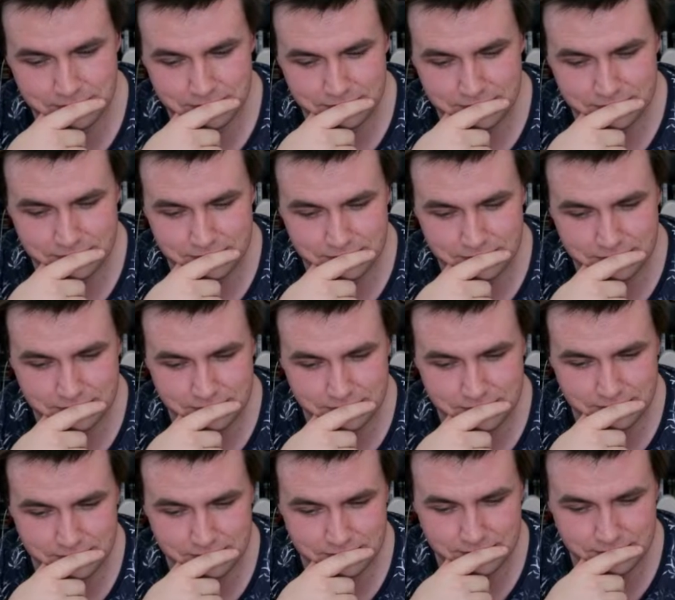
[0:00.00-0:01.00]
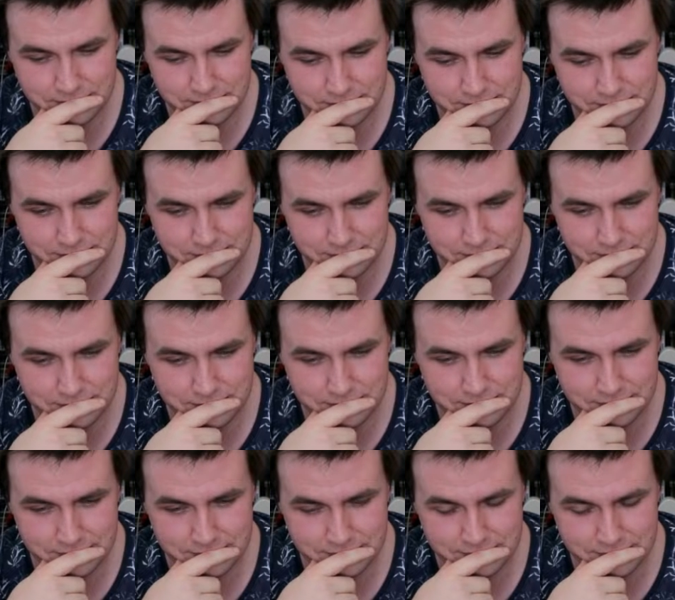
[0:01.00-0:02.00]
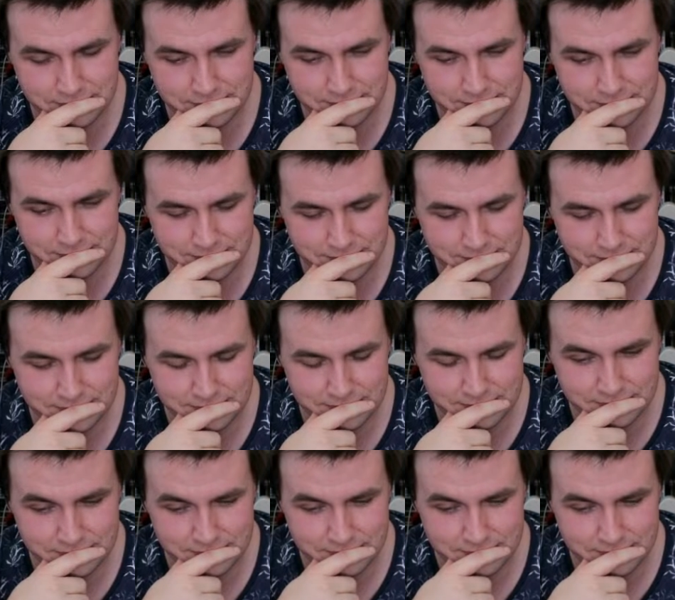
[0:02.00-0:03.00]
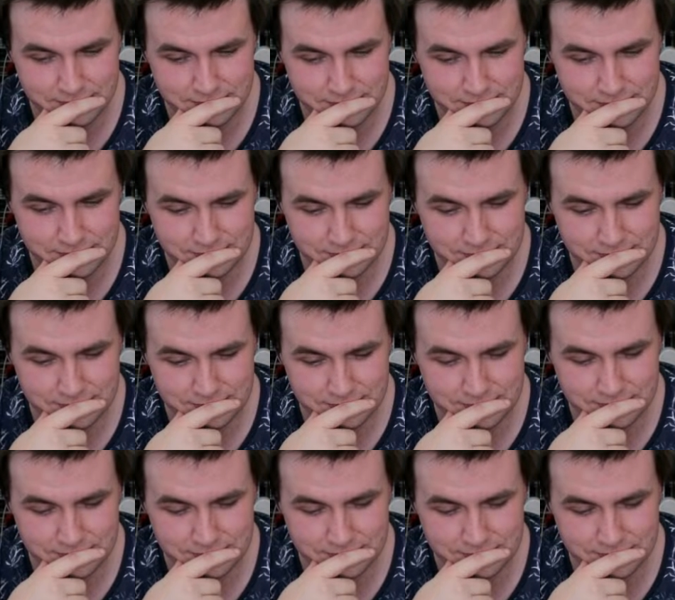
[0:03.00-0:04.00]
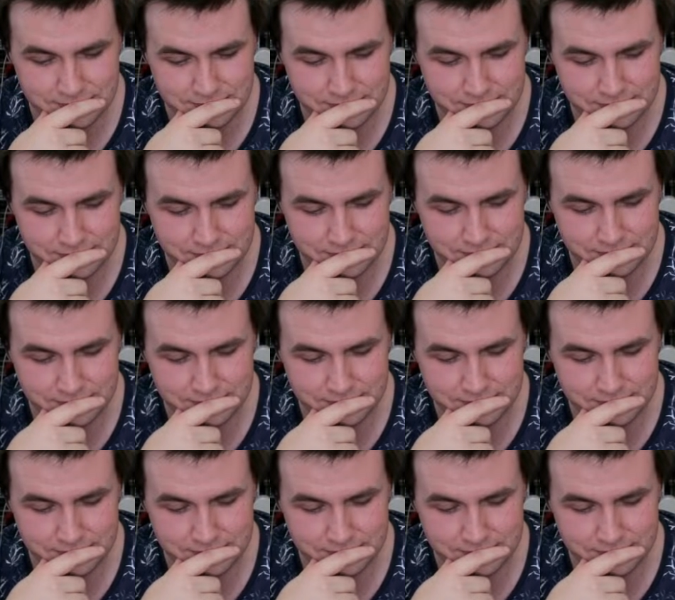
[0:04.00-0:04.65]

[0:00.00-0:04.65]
[no speech]